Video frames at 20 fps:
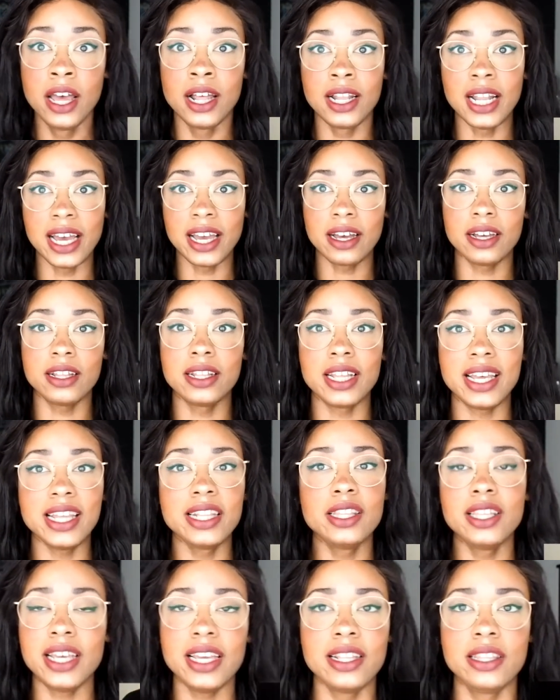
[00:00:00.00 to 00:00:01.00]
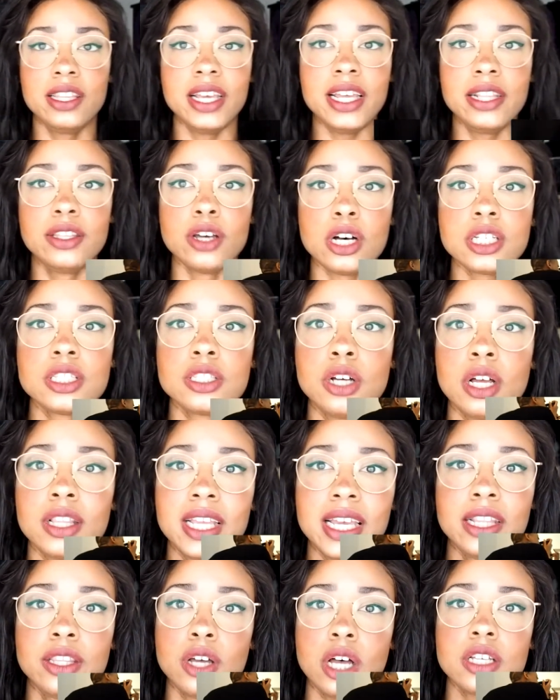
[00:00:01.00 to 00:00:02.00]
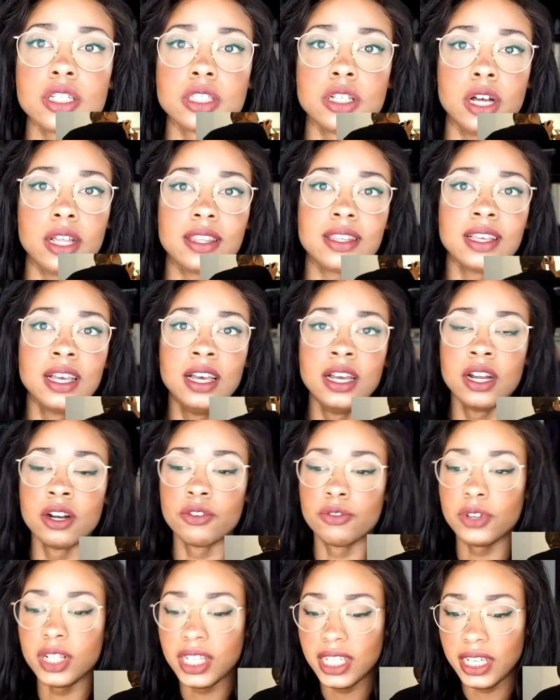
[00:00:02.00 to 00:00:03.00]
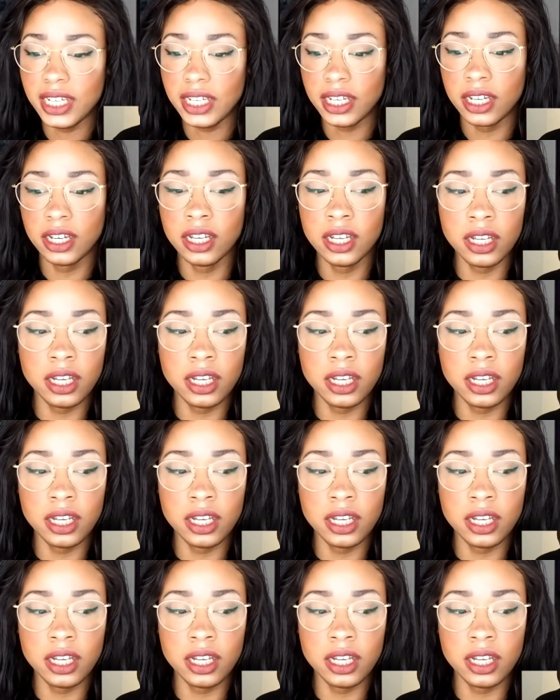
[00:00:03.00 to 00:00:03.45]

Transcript: Like it it it does not it does not really